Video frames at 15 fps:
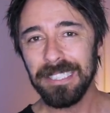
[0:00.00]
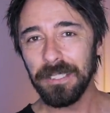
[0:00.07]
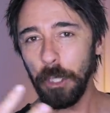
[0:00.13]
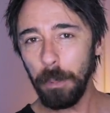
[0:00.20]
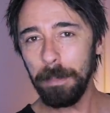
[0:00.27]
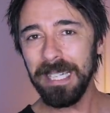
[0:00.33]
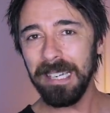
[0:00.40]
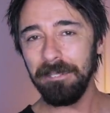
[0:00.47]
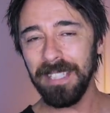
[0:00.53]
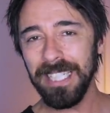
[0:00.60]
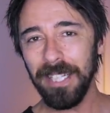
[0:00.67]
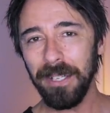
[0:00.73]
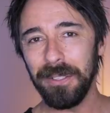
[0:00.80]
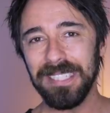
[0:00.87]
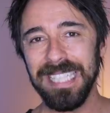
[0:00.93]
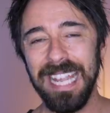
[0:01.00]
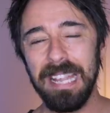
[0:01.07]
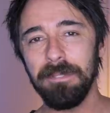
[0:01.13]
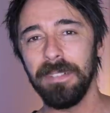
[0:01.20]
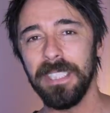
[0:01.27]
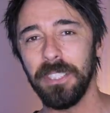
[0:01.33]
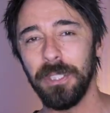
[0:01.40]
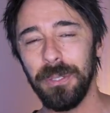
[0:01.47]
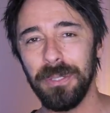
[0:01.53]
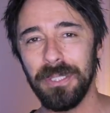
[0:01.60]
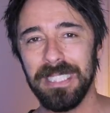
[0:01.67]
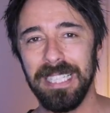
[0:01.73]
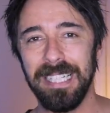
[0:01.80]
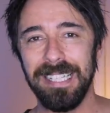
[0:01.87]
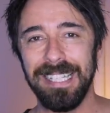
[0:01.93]
2-minute videos every
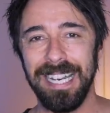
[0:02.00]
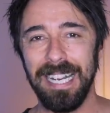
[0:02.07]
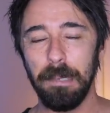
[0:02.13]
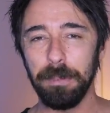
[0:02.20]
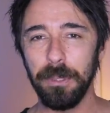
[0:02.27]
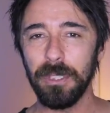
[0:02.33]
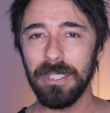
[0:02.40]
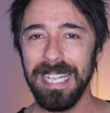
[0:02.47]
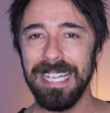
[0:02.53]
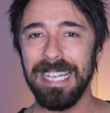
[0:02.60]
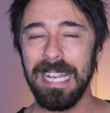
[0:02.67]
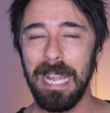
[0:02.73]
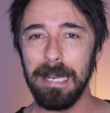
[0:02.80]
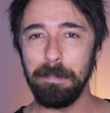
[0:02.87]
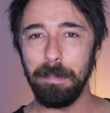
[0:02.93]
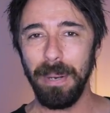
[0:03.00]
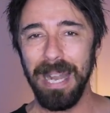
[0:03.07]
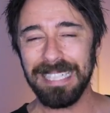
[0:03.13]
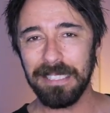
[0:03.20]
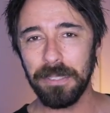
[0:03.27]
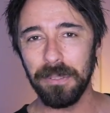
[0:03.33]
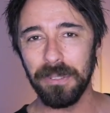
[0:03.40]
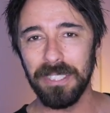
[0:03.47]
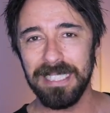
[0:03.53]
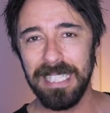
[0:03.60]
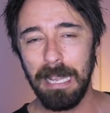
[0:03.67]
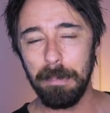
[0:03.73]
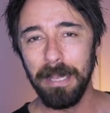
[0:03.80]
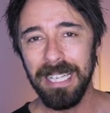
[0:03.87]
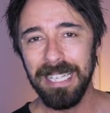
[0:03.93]
Tuesday that help you take a practical
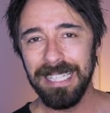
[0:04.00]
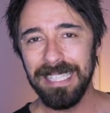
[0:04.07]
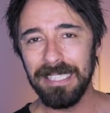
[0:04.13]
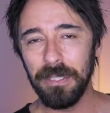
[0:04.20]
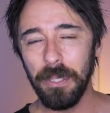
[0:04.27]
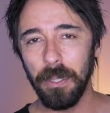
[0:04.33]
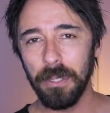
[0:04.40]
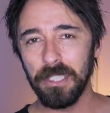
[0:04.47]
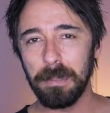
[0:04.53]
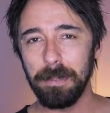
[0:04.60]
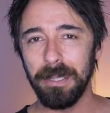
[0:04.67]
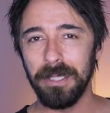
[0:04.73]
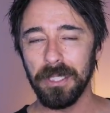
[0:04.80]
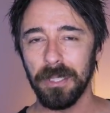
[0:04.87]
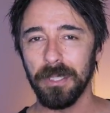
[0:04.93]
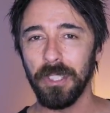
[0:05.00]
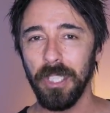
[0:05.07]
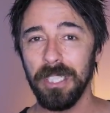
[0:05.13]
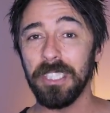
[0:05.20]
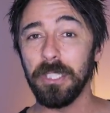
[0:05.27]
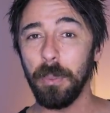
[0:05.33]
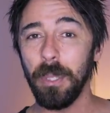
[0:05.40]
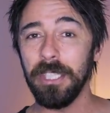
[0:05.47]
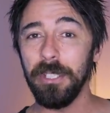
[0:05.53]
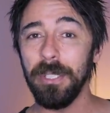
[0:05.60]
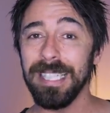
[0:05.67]
step in your spiritual journey. So why don't you